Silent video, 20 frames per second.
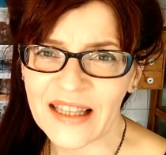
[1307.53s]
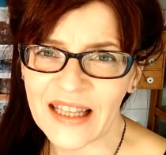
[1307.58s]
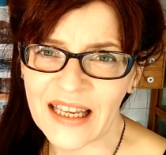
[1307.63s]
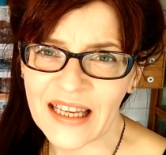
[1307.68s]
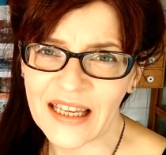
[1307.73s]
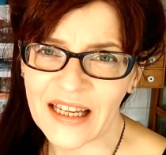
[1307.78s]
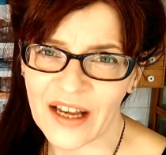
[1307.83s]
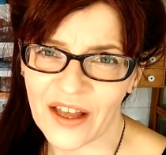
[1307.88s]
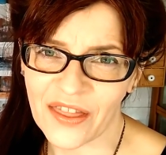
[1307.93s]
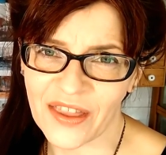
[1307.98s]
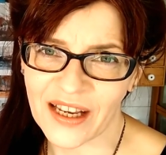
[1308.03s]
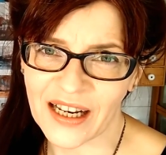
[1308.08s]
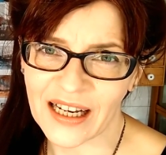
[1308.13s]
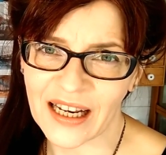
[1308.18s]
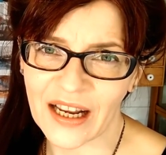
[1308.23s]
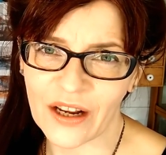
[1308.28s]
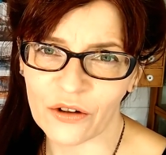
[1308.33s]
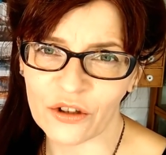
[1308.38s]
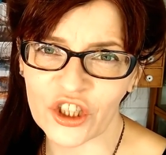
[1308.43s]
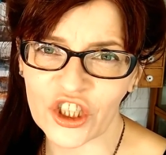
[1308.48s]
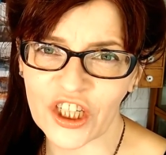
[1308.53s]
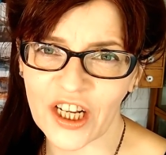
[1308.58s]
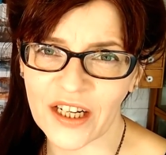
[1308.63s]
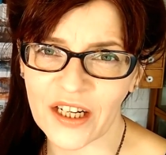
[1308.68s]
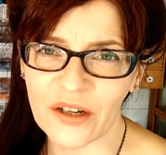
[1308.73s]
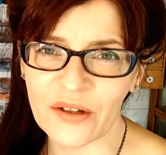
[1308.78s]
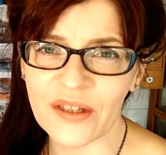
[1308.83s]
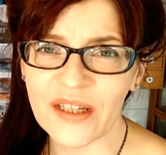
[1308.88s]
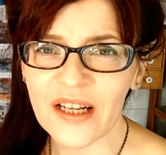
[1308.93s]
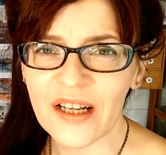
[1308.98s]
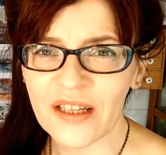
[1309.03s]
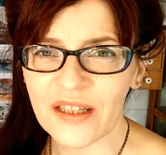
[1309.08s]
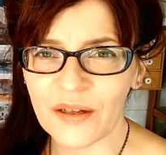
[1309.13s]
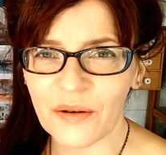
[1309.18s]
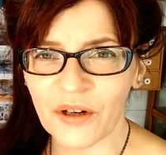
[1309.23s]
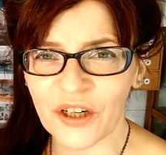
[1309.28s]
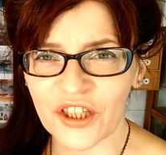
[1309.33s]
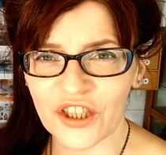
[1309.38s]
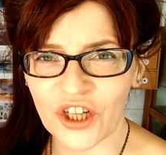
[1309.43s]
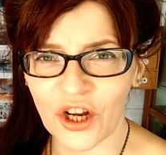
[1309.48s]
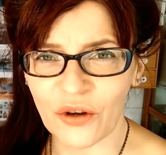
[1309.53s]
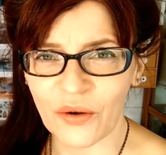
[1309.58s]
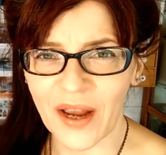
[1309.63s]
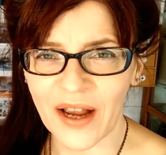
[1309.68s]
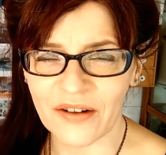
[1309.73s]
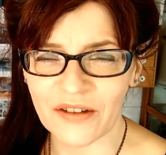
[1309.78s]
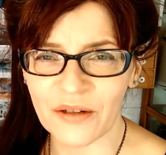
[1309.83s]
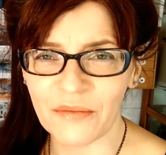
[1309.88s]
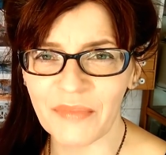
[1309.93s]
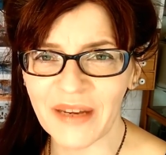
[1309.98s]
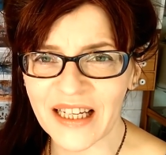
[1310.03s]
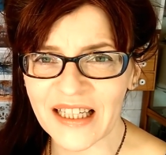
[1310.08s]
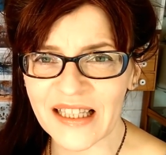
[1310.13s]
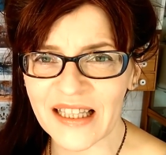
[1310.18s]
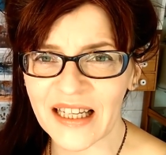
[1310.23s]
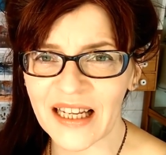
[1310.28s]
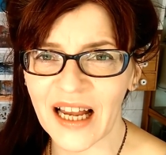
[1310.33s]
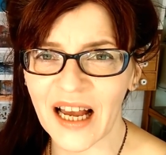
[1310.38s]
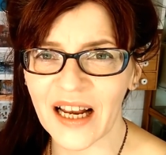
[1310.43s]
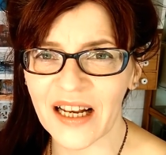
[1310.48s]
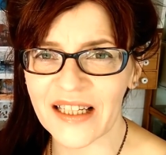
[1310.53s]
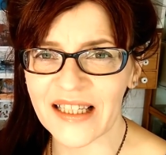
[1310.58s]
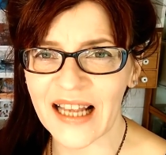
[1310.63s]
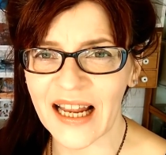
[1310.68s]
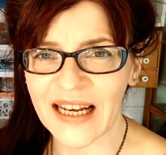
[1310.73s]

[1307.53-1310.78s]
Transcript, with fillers: the, uh, the cloud shadows. So I'm going to show you how to mix the colours